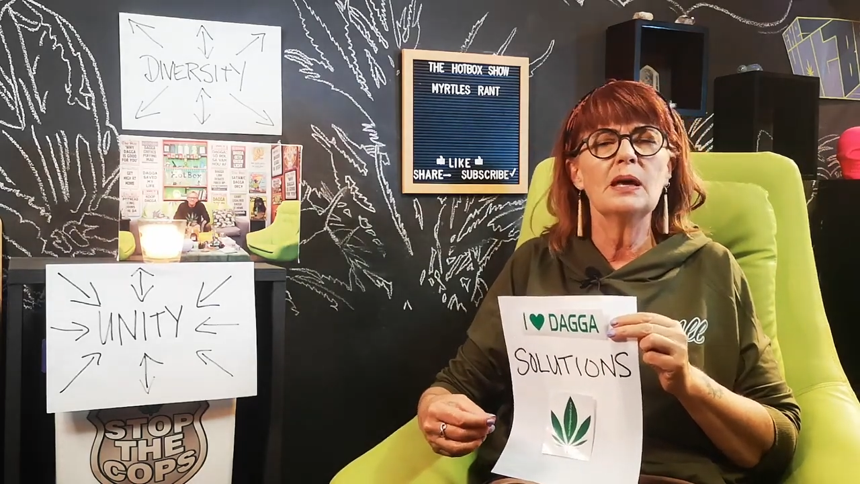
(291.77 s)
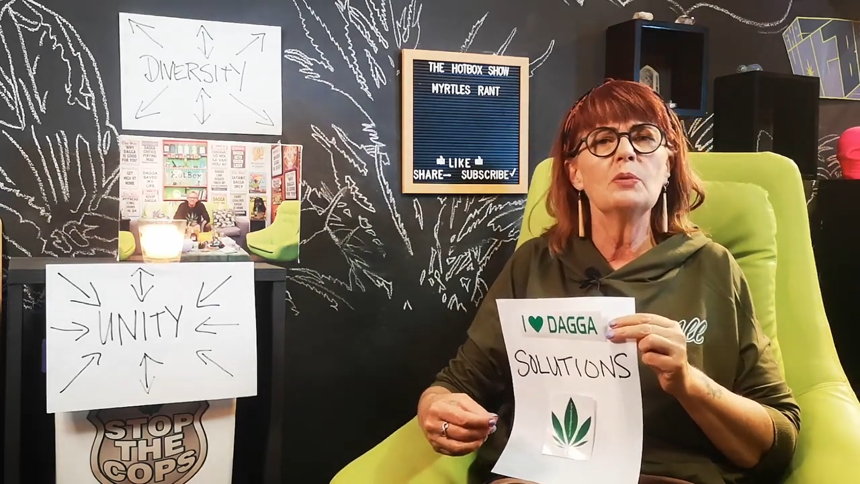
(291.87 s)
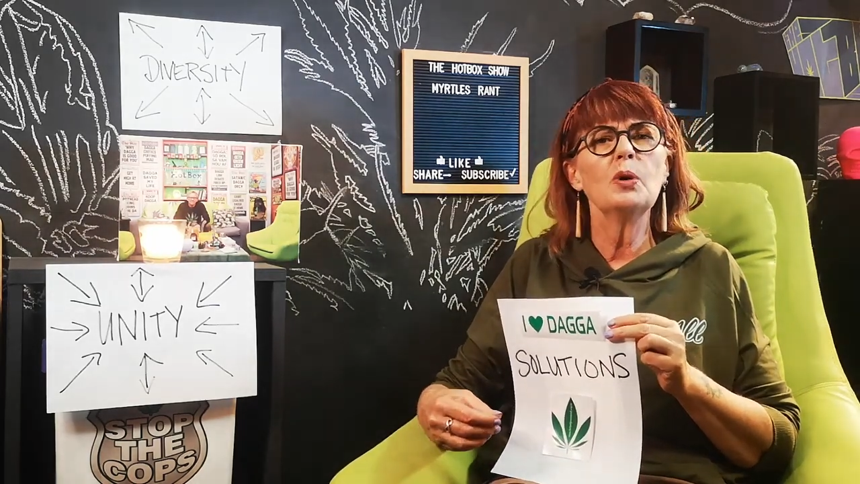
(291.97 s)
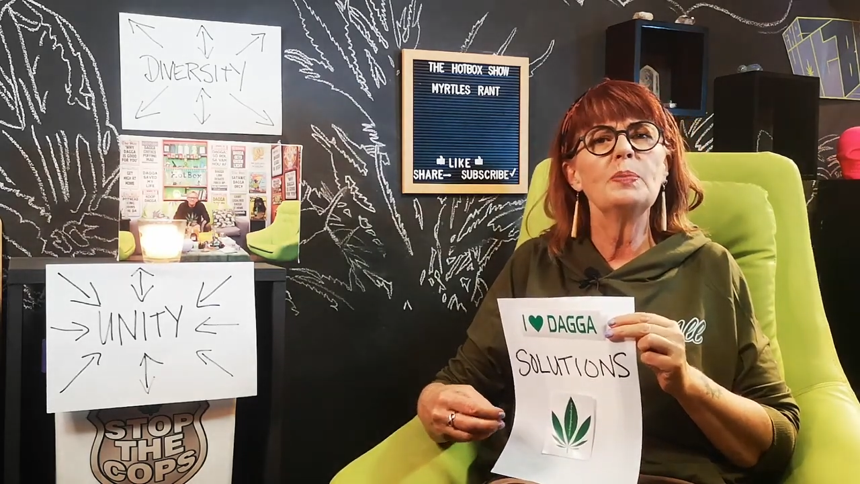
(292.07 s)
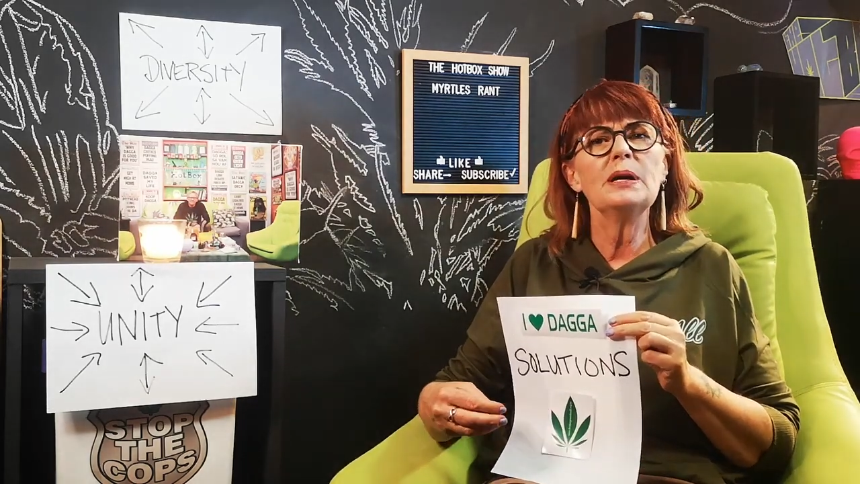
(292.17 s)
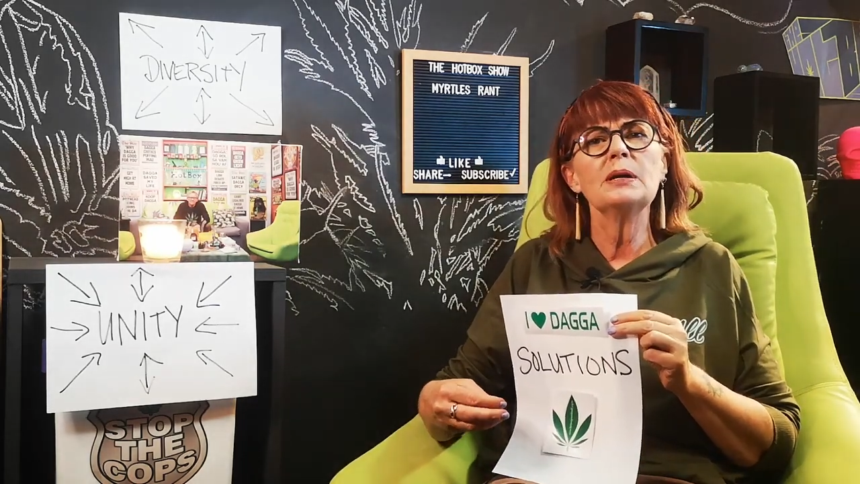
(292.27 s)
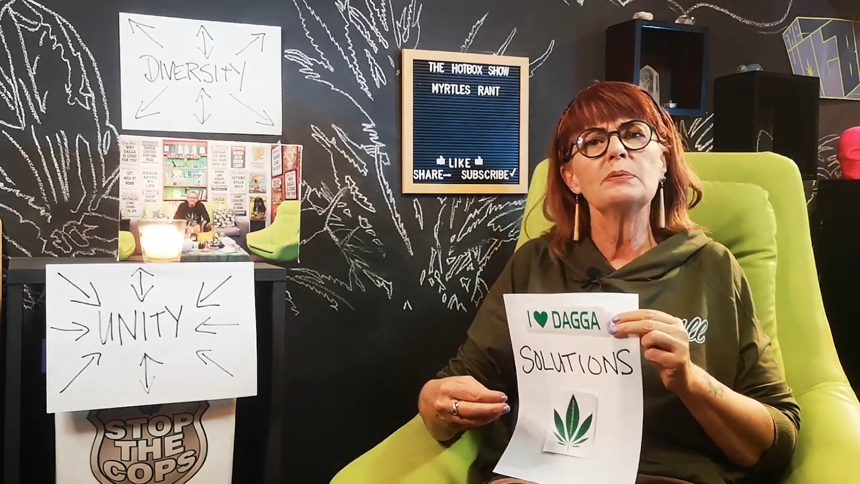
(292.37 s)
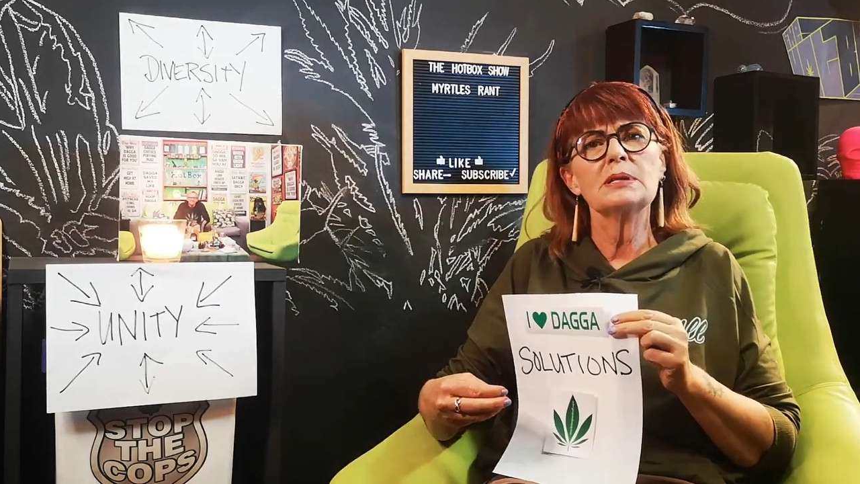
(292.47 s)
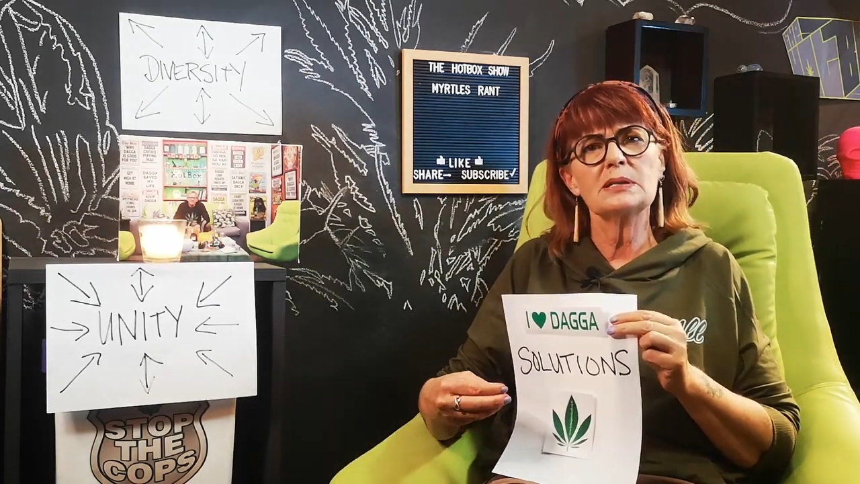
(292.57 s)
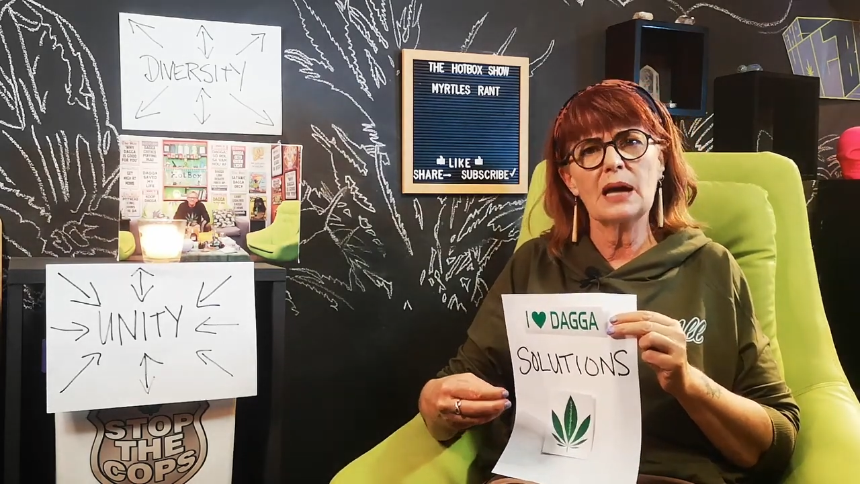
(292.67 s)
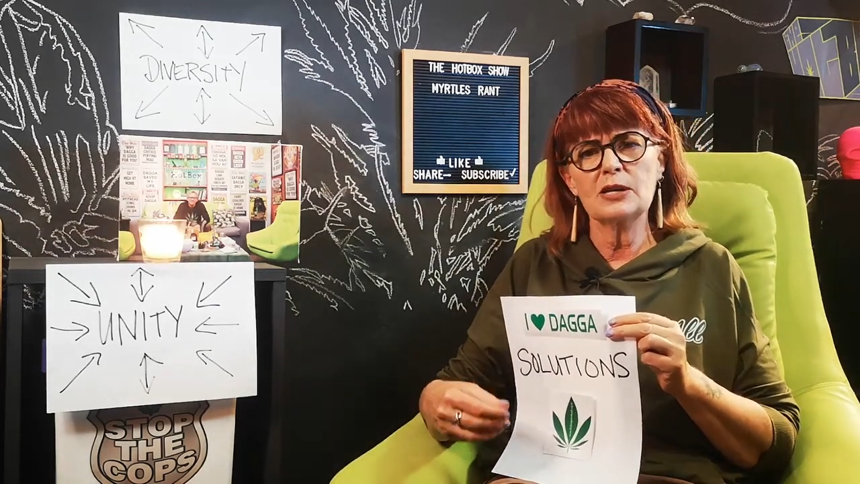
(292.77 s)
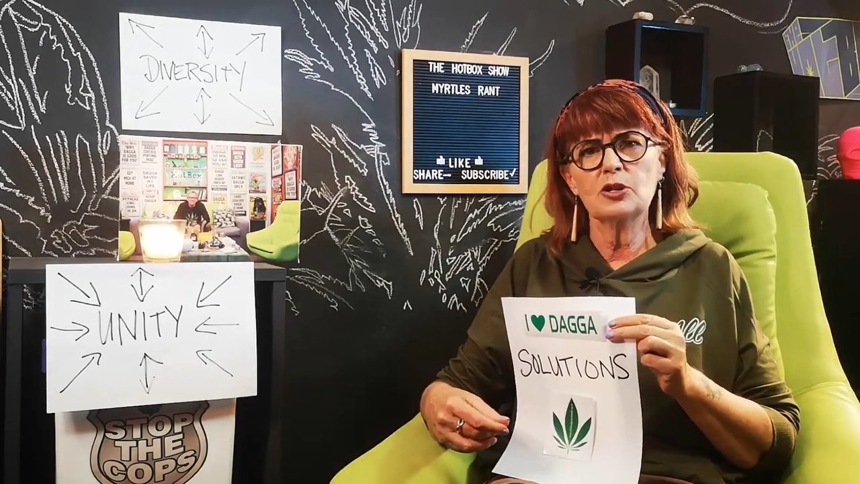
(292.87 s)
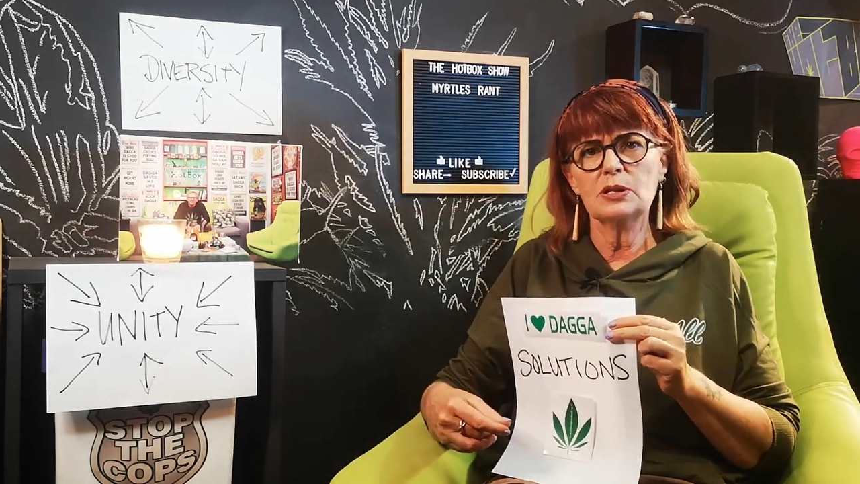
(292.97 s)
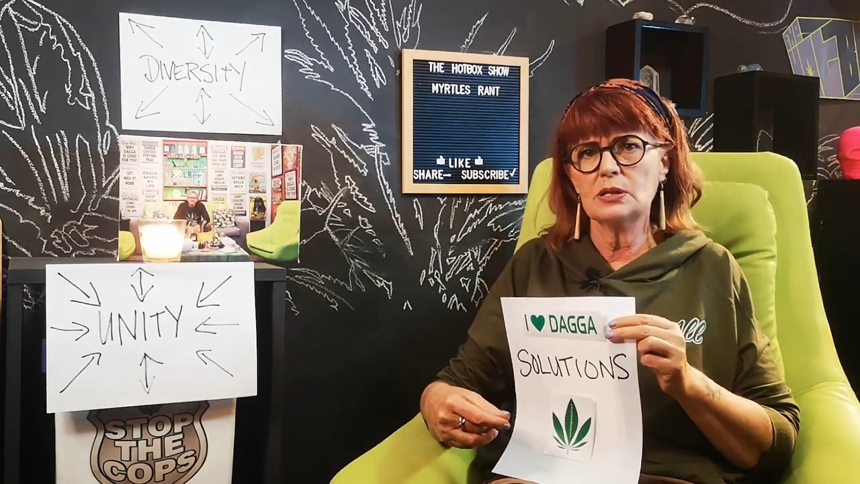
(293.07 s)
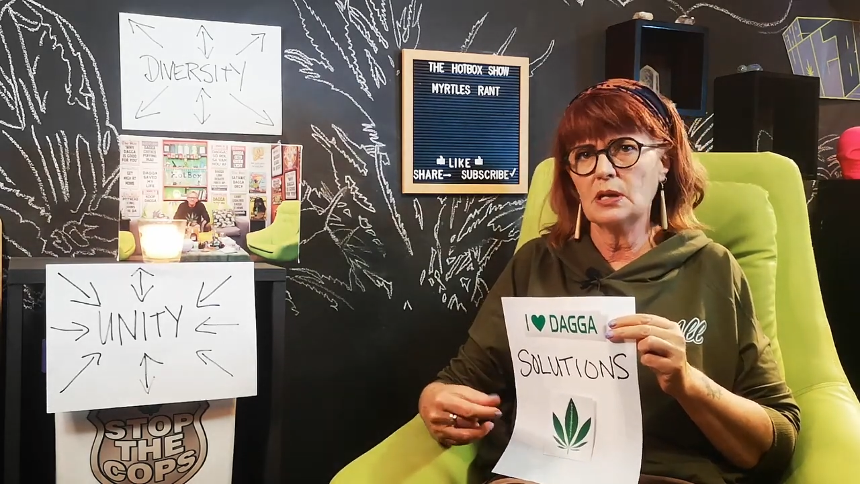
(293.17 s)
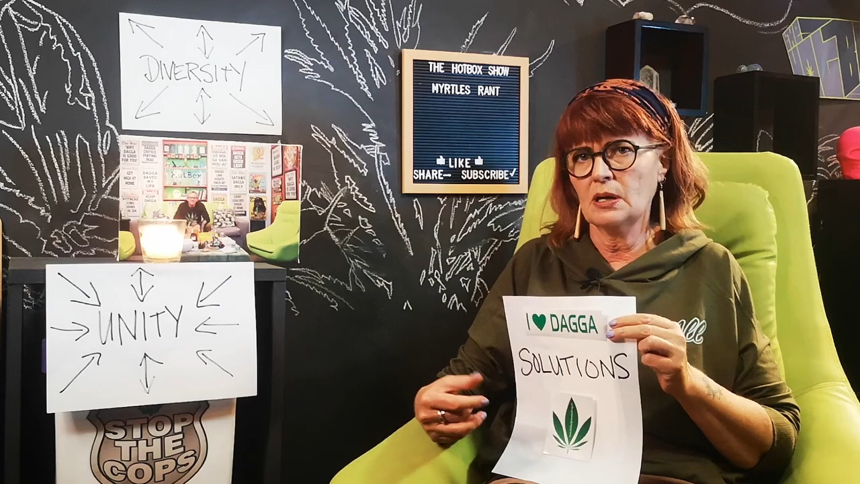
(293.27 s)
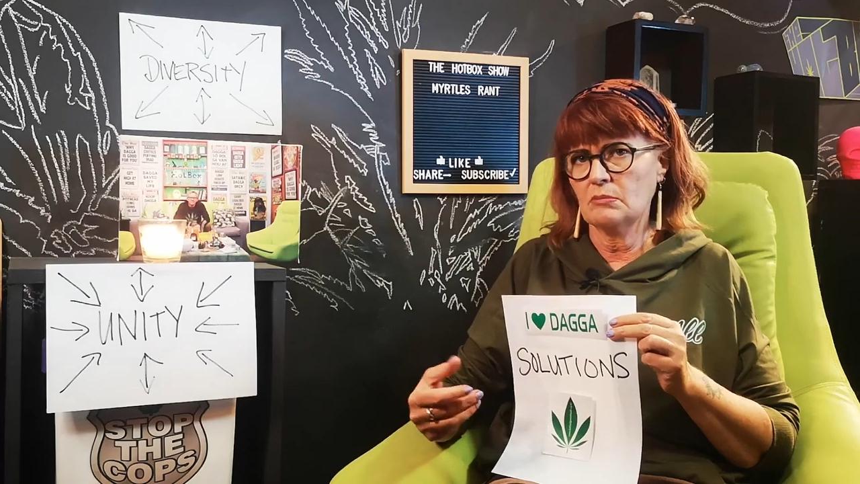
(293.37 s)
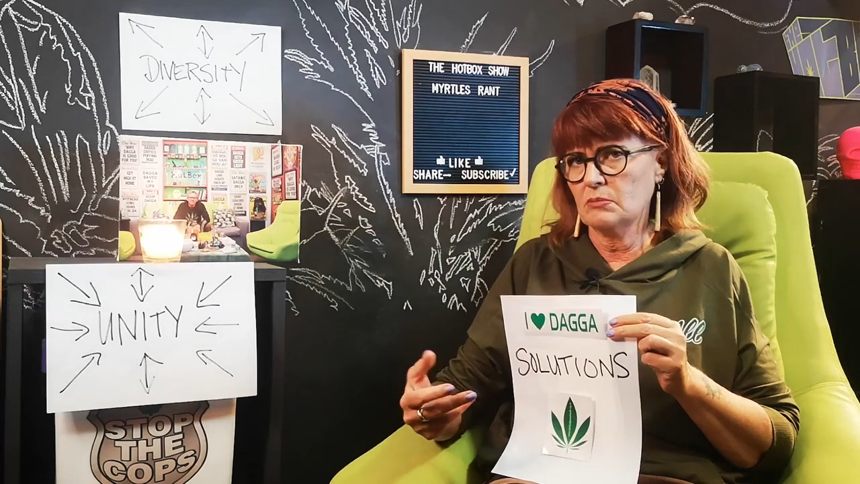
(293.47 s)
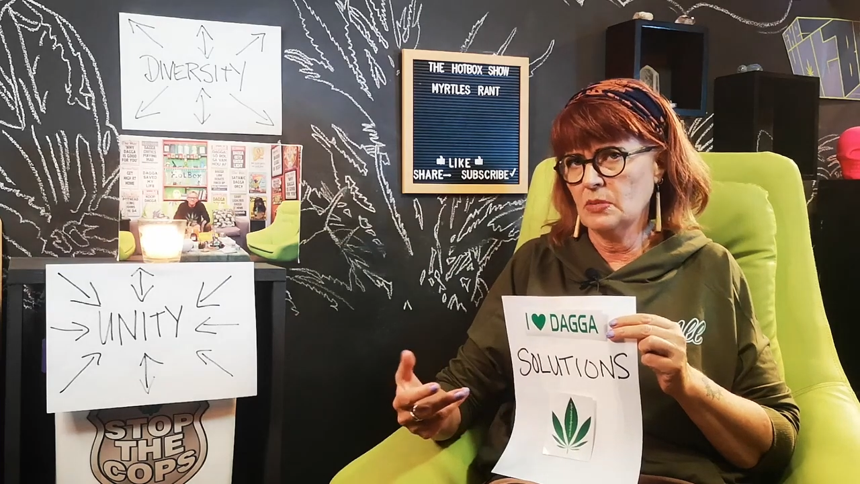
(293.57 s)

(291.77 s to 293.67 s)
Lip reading: There will be discussions in